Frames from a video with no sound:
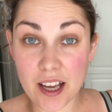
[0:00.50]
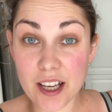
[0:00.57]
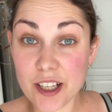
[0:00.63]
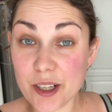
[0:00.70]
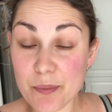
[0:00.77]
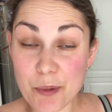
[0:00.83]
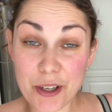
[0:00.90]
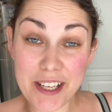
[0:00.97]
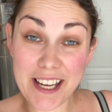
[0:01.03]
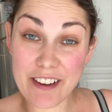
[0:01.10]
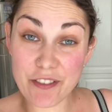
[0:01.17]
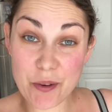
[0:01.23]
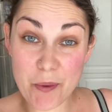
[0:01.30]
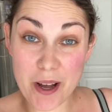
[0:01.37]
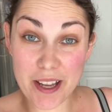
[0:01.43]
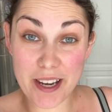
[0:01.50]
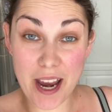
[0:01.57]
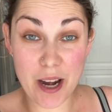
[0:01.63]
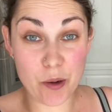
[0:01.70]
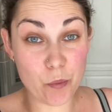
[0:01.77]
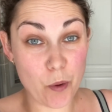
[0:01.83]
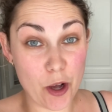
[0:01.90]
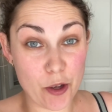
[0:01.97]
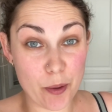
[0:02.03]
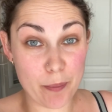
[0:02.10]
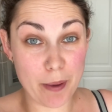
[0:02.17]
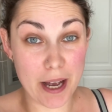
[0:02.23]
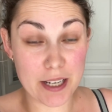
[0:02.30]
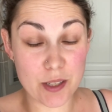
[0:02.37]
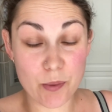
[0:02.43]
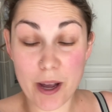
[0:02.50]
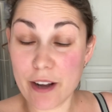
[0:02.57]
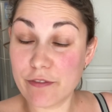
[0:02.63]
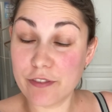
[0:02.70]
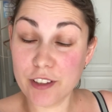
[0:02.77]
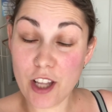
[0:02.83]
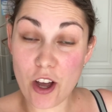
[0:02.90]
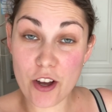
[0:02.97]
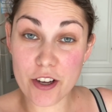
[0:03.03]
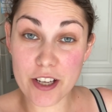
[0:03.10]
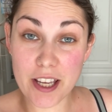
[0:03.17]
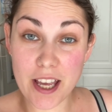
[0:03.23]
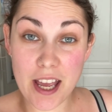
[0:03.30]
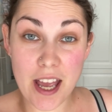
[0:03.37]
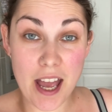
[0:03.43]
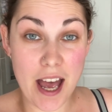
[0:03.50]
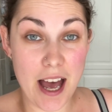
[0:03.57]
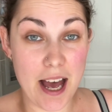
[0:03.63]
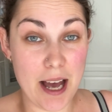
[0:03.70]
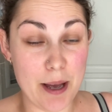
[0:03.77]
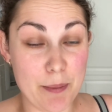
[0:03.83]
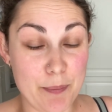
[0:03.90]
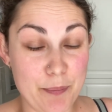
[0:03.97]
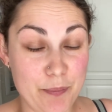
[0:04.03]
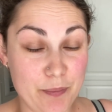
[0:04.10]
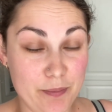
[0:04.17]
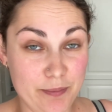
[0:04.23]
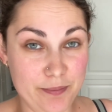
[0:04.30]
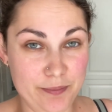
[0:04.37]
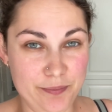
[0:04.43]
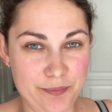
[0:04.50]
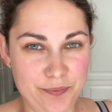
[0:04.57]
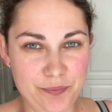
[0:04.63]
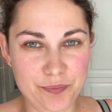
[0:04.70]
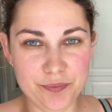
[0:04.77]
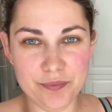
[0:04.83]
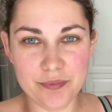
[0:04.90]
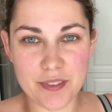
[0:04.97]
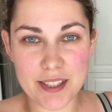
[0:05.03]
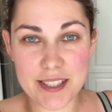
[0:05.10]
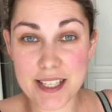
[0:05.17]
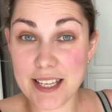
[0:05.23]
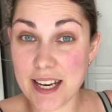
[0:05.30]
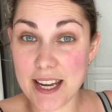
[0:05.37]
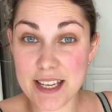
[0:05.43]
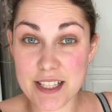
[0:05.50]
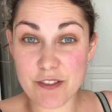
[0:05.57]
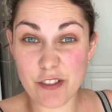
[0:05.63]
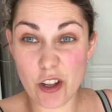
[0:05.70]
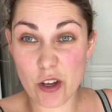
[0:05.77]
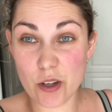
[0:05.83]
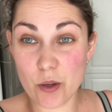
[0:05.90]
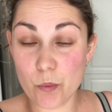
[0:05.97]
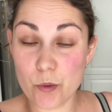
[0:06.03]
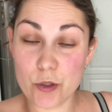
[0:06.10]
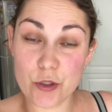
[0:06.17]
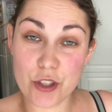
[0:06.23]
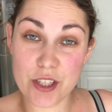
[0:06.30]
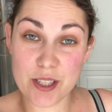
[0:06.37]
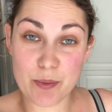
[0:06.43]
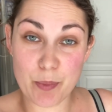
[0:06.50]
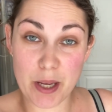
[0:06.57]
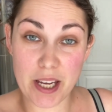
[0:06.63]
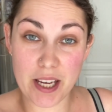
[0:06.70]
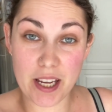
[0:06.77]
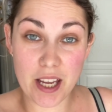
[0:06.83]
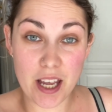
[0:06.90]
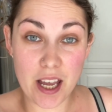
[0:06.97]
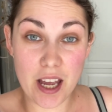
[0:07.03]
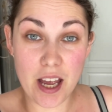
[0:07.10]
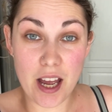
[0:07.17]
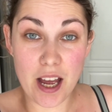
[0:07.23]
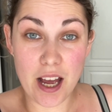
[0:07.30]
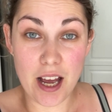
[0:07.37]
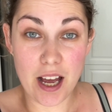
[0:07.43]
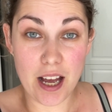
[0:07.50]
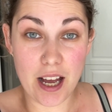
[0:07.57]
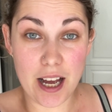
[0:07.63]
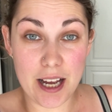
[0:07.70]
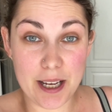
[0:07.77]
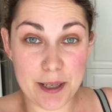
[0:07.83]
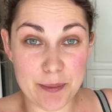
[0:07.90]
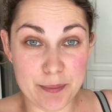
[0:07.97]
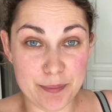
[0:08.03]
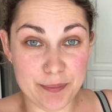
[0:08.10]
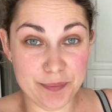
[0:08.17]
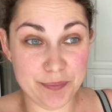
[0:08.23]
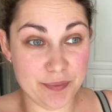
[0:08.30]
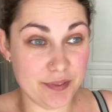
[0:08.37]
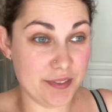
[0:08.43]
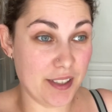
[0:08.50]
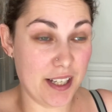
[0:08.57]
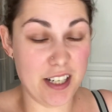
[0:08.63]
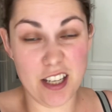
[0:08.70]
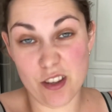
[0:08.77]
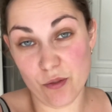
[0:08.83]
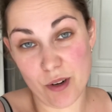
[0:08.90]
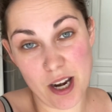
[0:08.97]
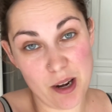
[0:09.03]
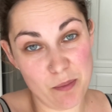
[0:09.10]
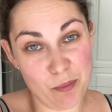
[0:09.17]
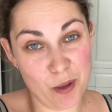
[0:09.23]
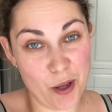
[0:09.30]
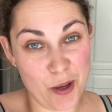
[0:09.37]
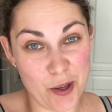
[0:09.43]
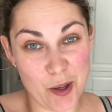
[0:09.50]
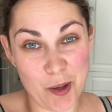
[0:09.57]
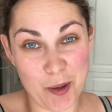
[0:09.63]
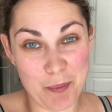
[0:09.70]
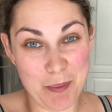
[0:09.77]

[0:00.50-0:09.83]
Good morning, everyone, and welcome back to our vlog. today's vlog will just be another random vlog,